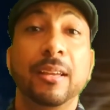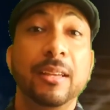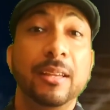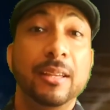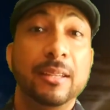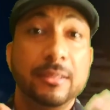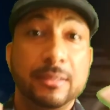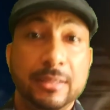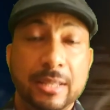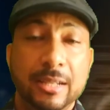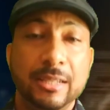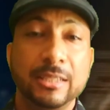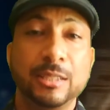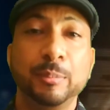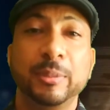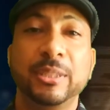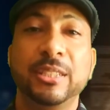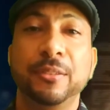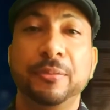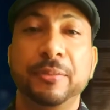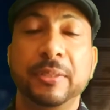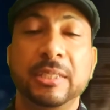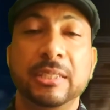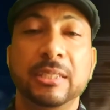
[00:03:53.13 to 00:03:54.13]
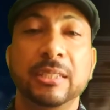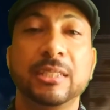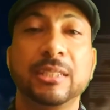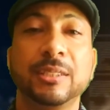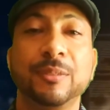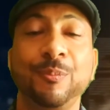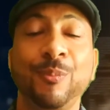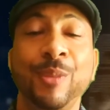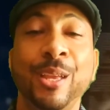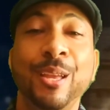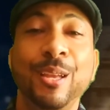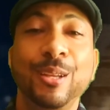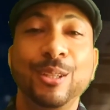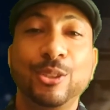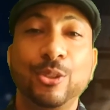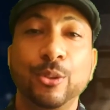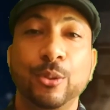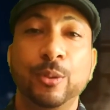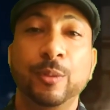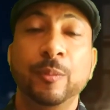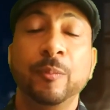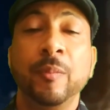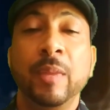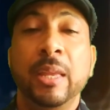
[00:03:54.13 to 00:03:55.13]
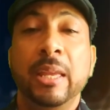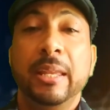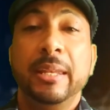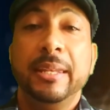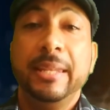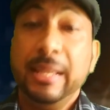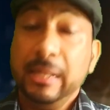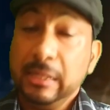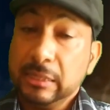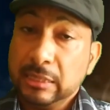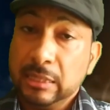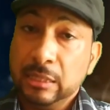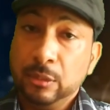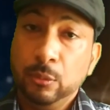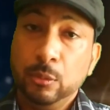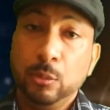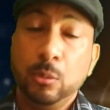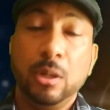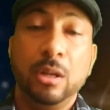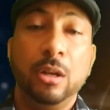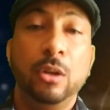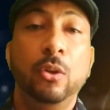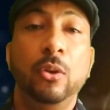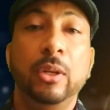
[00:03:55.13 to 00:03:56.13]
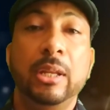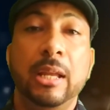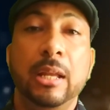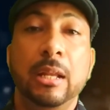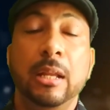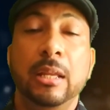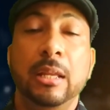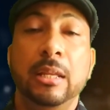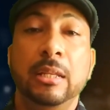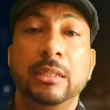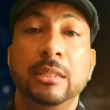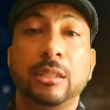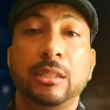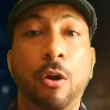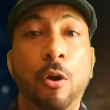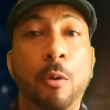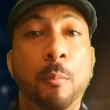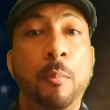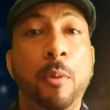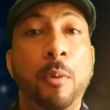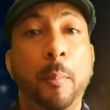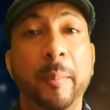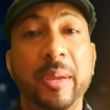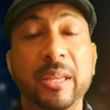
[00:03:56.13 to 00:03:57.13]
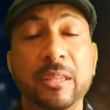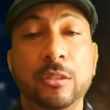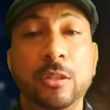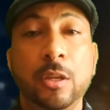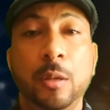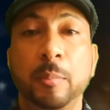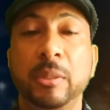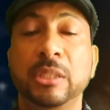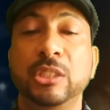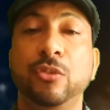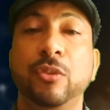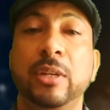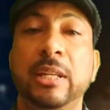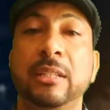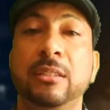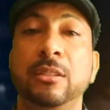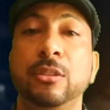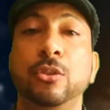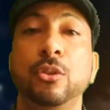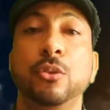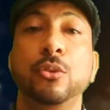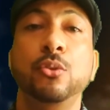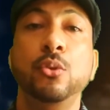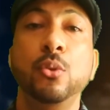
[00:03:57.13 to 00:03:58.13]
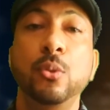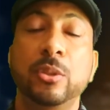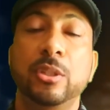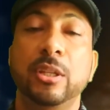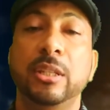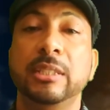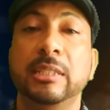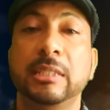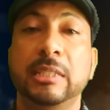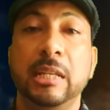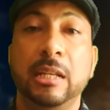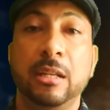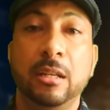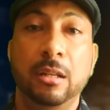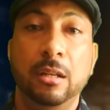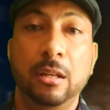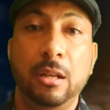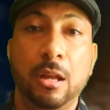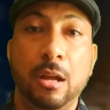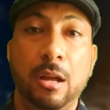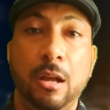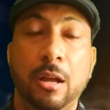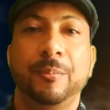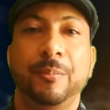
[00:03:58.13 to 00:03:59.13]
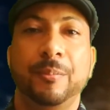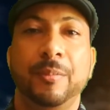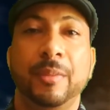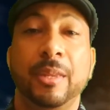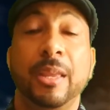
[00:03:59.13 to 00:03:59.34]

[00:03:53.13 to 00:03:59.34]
Thanks, Mr. Physics. So next thing we want to look at is how momentum is related to Newton's second law.